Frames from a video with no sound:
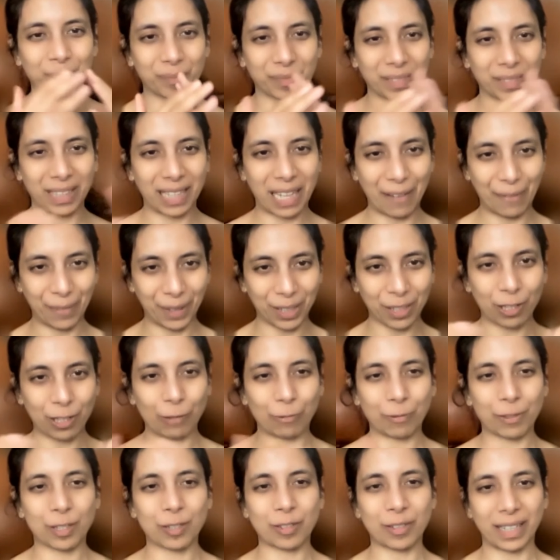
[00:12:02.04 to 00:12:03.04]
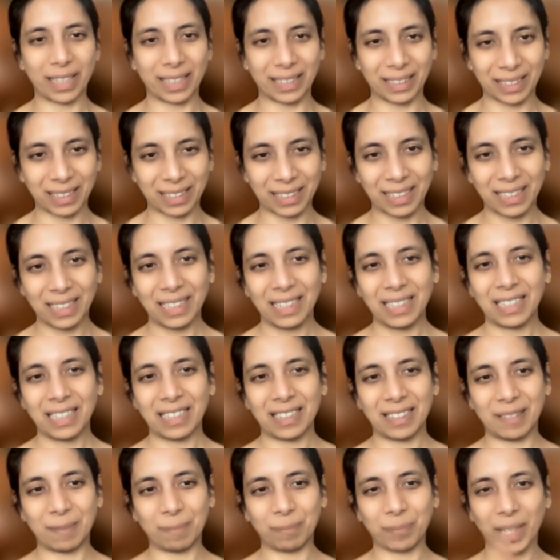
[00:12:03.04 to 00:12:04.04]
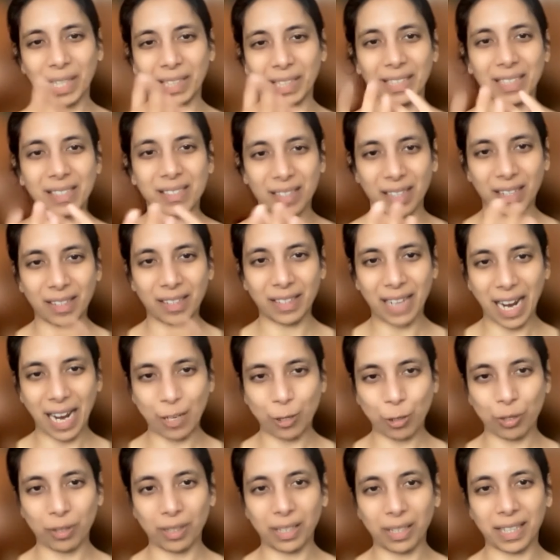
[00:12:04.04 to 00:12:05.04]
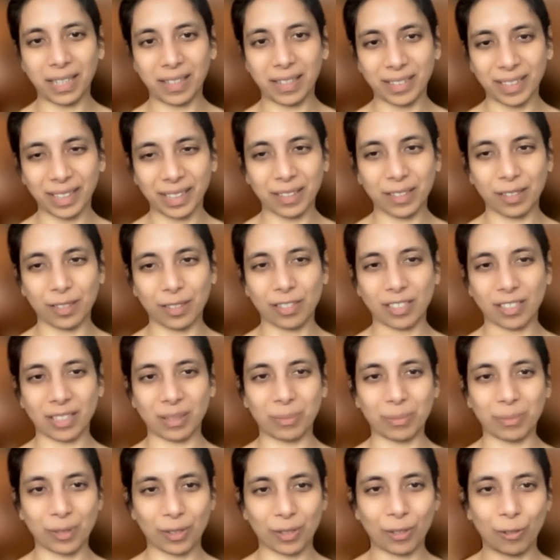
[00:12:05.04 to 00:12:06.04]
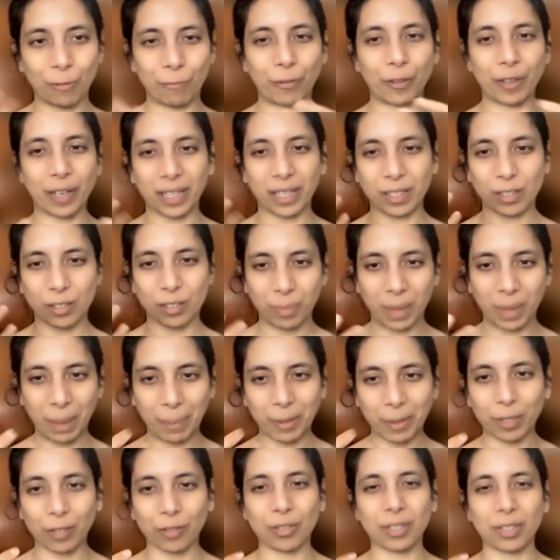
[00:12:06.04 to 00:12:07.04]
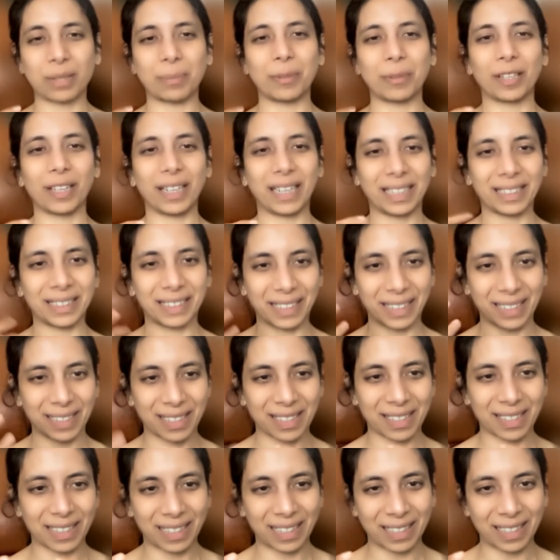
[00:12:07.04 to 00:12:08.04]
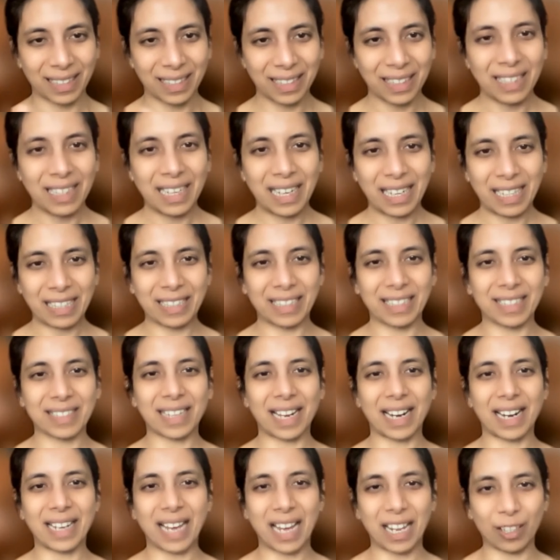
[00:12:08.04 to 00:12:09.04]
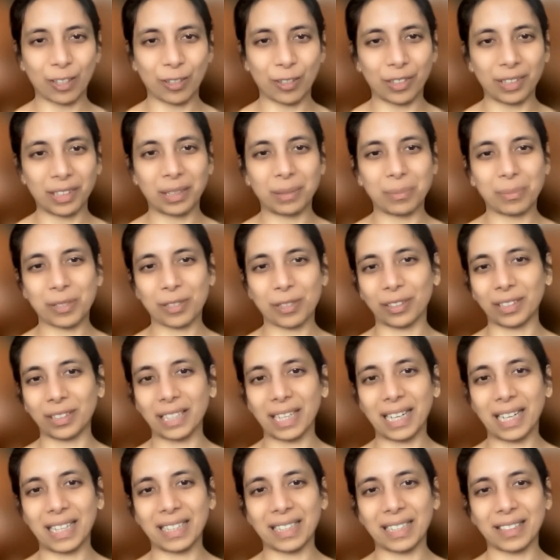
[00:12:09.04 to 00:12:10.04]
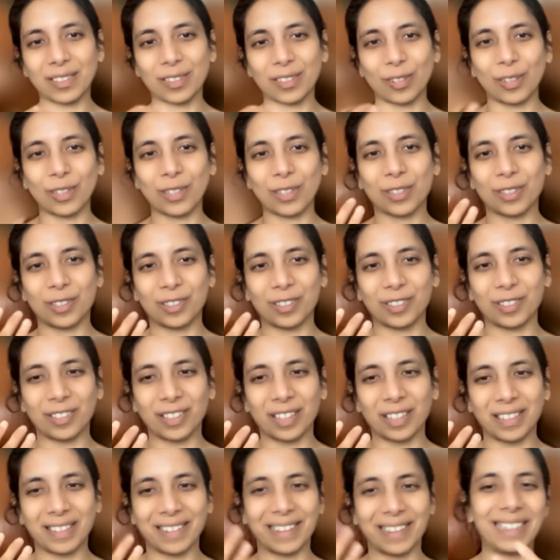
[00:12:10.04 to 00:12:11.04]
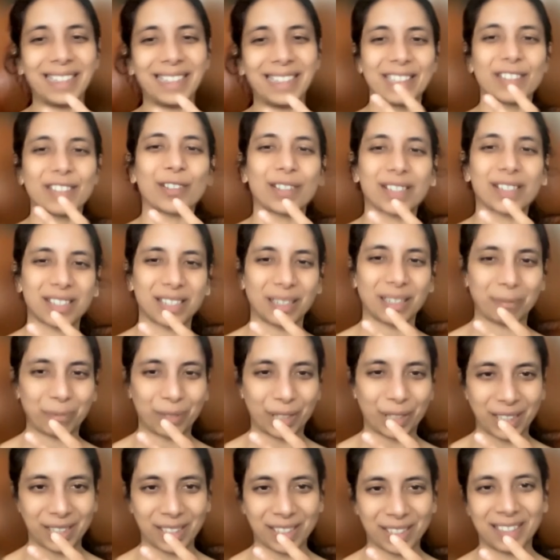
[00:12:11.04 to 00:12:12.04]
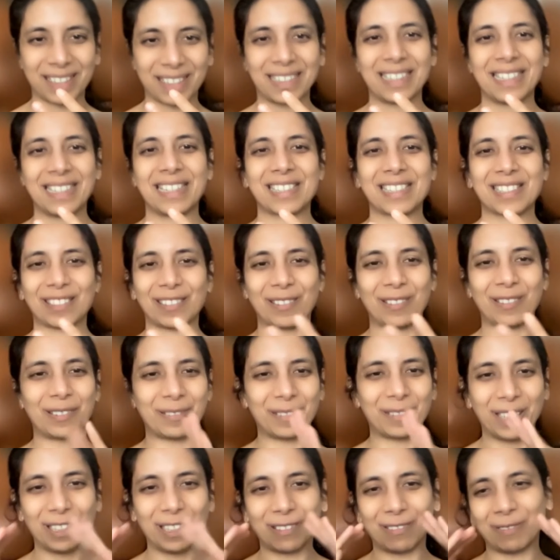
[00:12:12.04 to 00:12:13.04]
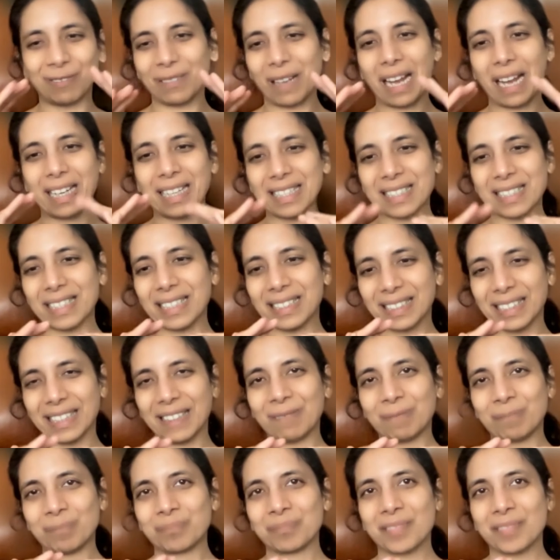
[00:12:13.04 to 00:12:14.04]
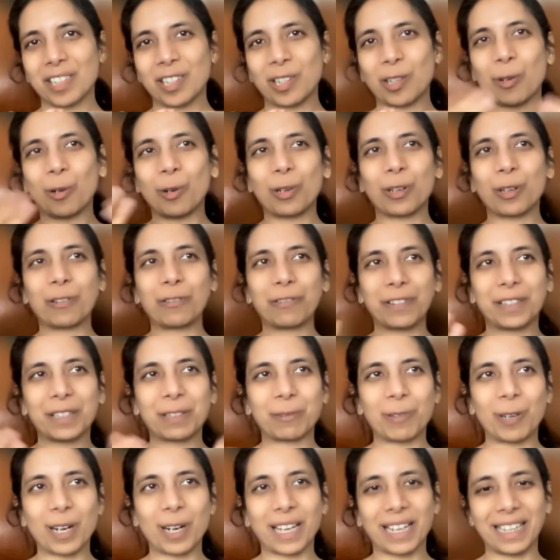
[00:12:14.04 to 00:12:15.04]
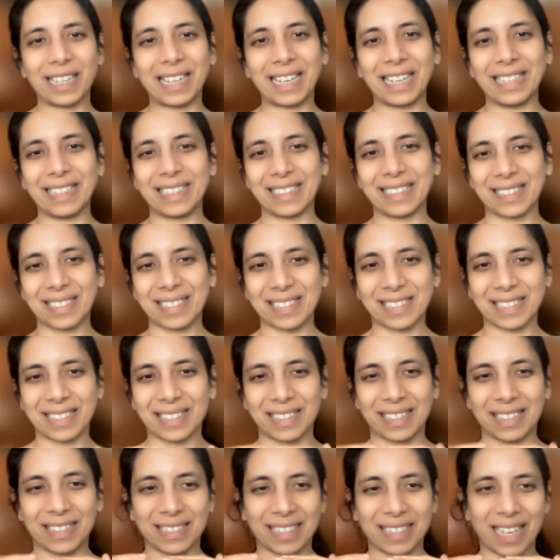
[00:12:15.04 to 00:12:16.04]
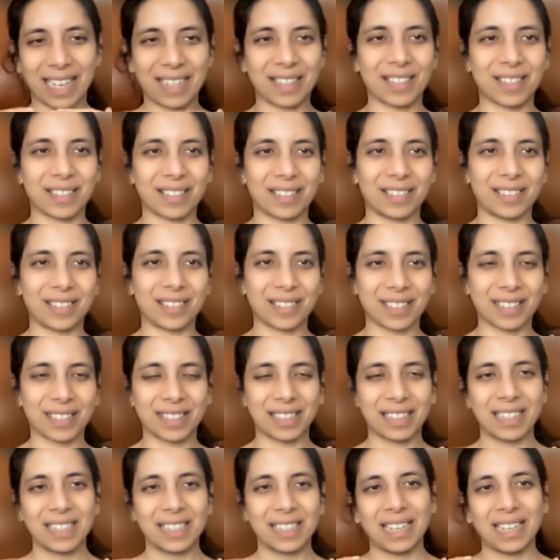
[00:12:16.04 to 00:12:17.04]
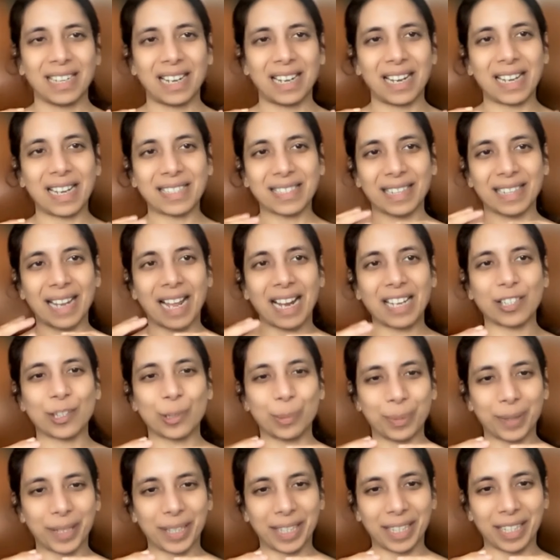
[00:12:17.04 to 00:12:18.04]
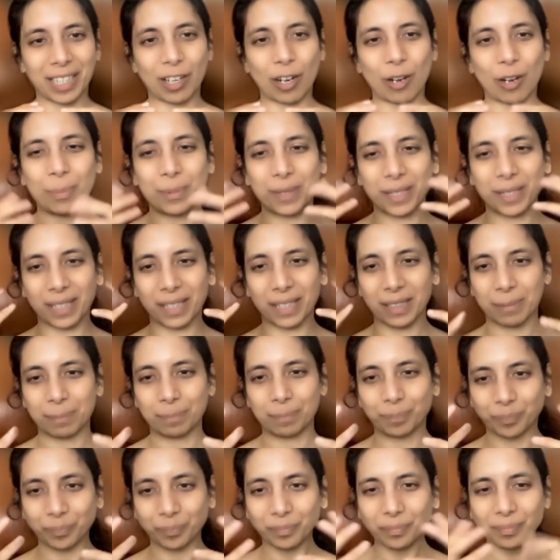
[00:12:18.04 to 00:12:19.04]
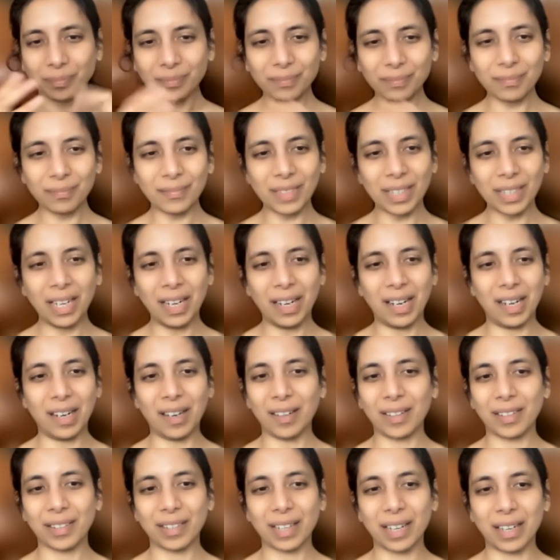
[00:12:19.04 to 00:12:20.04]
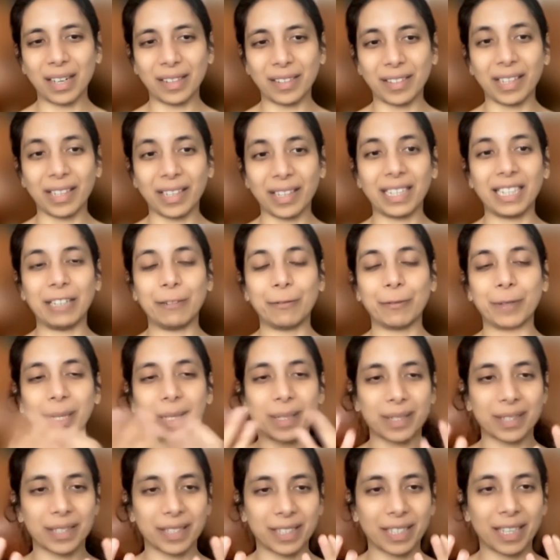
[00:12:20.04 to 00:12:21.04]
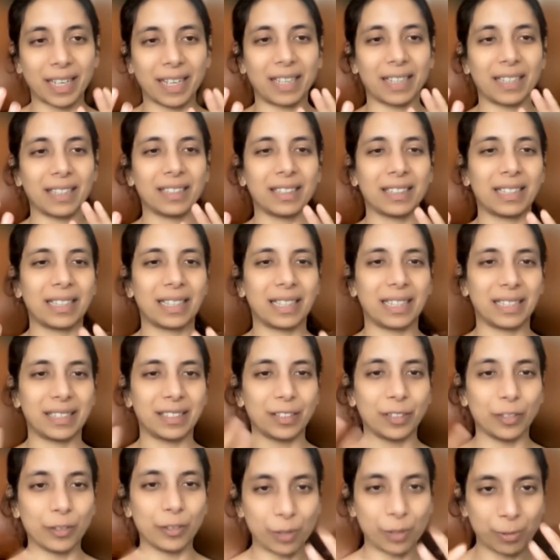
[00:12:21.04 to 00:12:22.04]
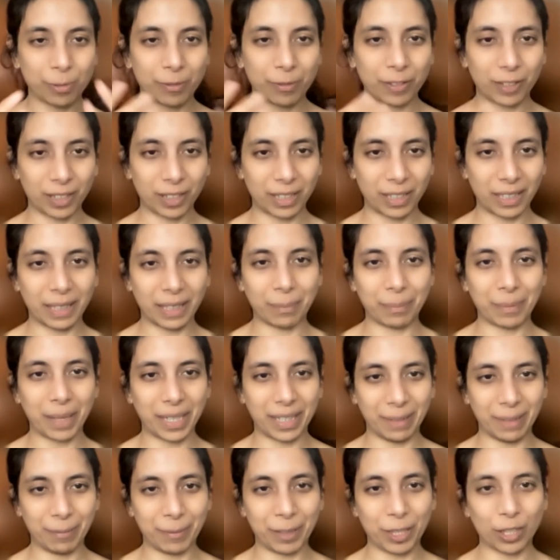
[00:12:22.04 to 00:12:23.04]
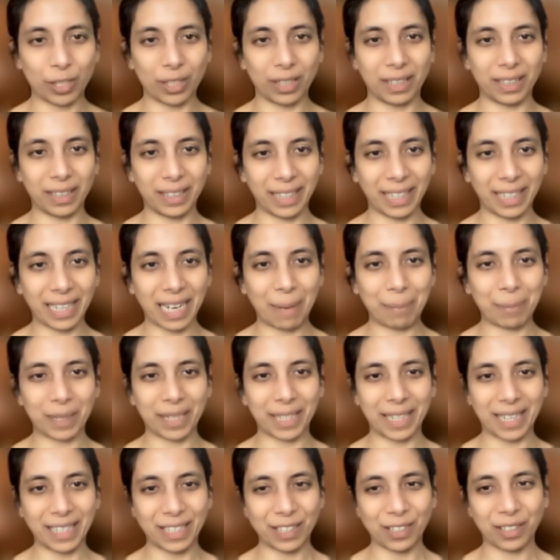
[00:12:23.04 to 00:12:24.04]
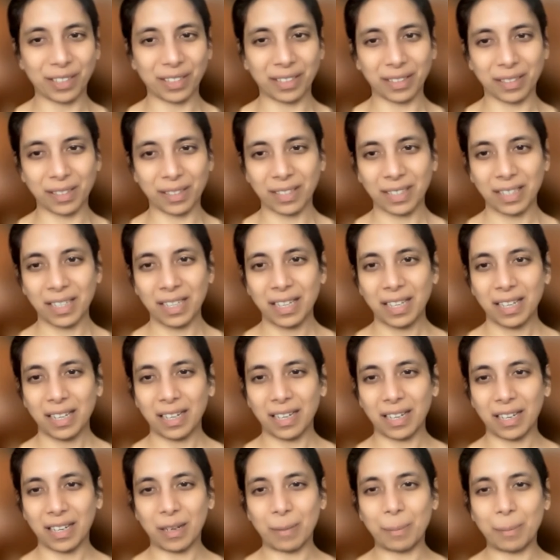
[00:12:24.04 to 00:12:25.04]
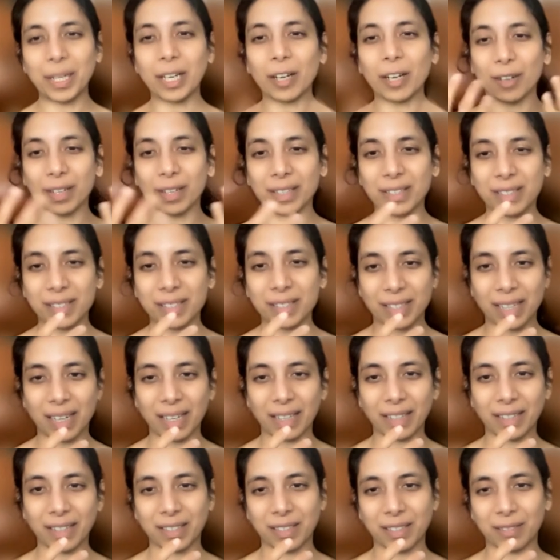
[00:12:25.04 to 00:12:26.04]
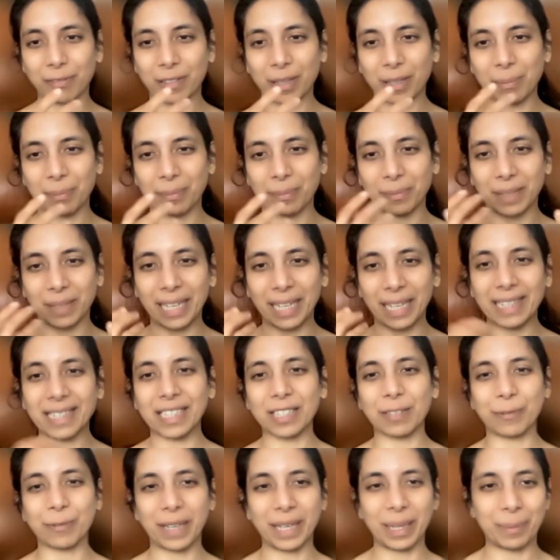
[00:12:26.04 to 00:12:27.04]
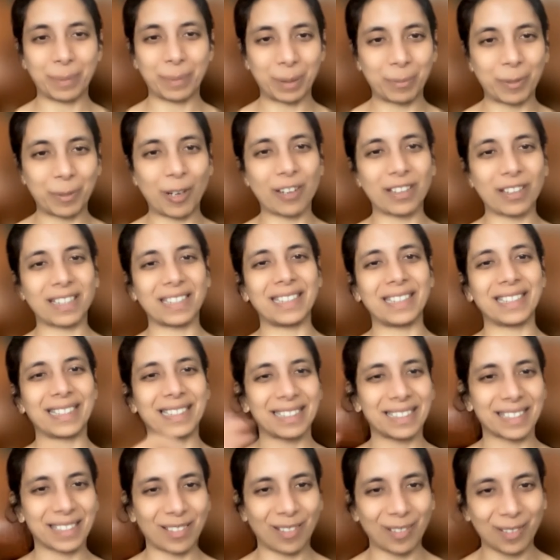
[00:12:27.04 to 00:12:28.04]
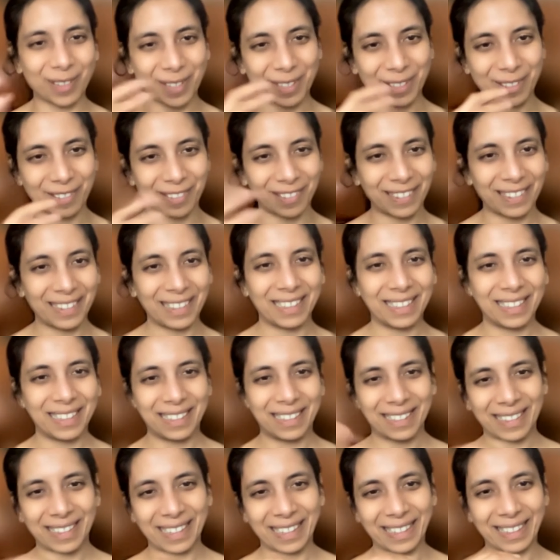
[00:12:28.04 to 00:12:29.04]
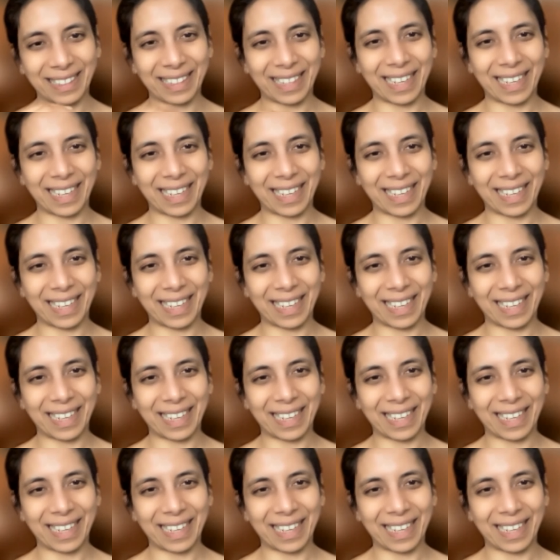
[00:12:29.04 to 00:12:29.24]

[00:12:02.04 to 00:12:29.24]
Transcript: levels of strength. And these are naturally occurring systems. So for us to be able to simulate this and design algorithms on that, it's also a really interesting bridge. So, I guess at the core of it, what I like is tensors as an algebraic object are really versatile and useful in many machine learning applications. But our insights from latent variable modeling is also, right,